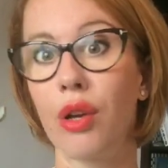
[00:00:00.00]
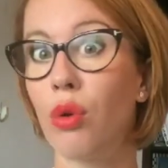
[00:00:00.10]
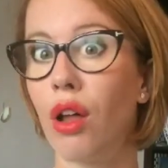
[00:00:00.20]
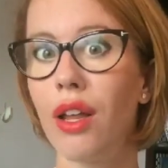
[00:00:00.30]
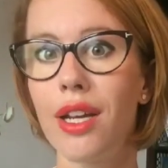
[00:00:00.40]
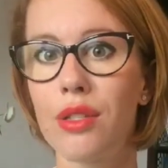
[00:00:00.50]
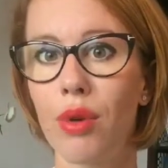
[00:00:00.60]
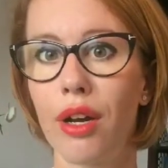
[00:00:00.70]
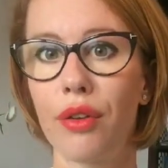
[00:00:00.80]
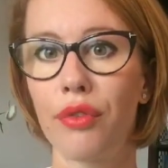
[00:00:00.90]
equality is
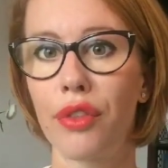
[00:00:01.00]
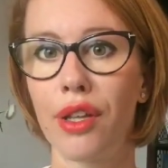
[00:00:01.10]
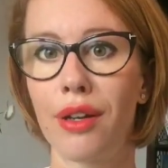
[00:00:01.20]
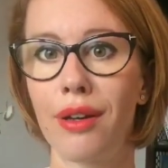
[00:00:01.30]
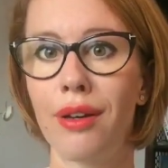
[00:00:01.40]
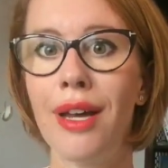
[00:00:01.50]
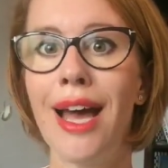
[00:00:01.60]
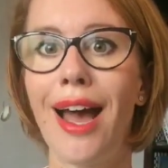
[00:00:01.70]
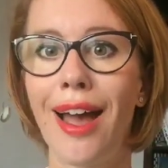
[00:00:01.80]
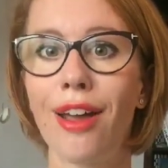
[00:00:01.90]
one of the
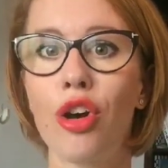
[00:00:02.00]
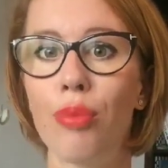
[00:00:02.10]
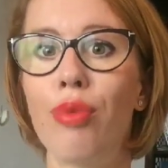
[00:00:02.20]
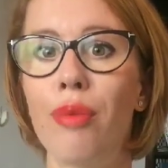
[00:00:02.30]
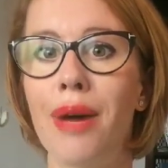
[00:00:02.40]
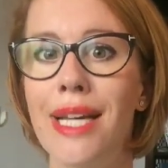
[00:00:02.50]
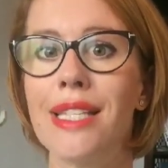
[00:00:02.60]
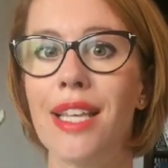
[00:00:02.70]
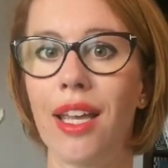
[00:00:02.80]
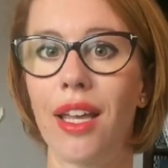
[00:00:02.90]

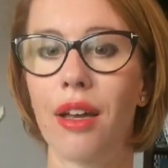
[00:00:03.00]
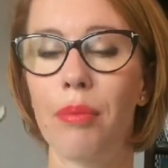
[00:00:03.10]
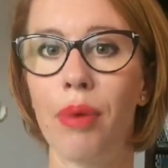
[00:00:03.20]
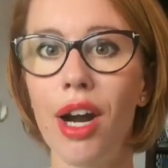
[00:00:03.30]
uncompromising